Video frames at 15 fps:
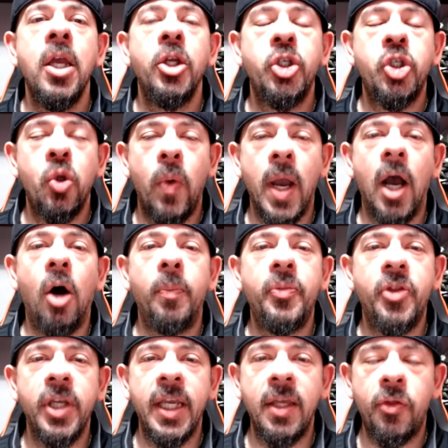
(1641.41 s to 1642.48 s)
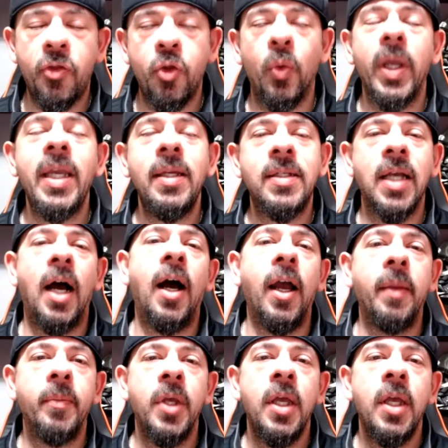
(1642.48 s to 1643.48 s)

to help the 3-time